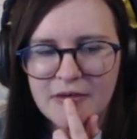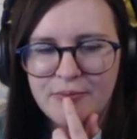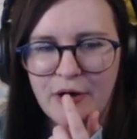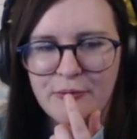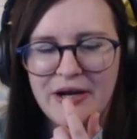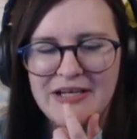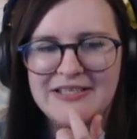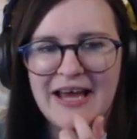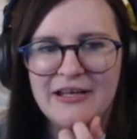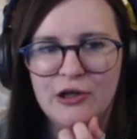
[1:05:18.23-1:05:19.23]
Bro really
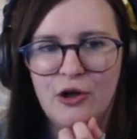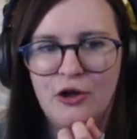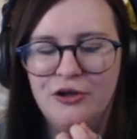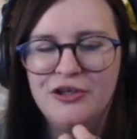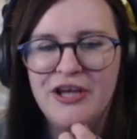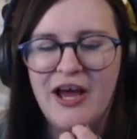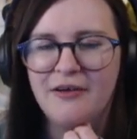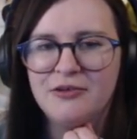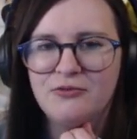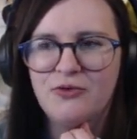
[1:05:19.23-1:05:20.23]
said lull. Yeah,
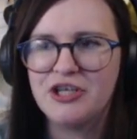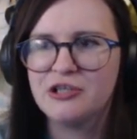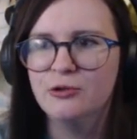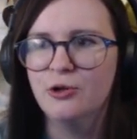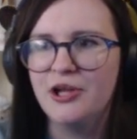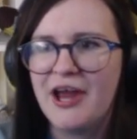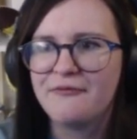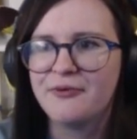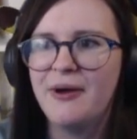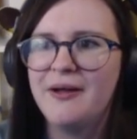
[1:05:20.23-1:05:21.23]
Freddy's lulling
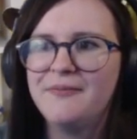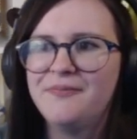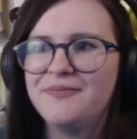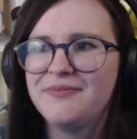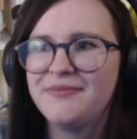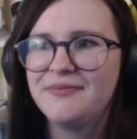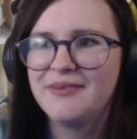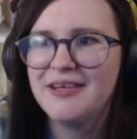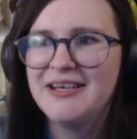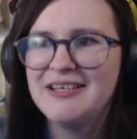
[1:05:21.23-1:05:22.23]
everywhere.
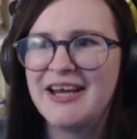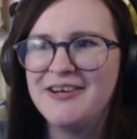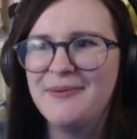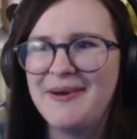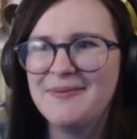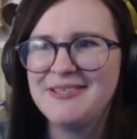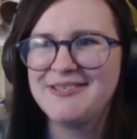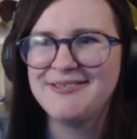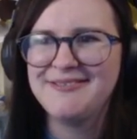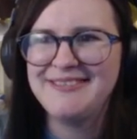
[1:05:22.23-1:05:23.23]
Shine number
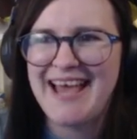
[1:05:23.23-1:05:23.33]
two.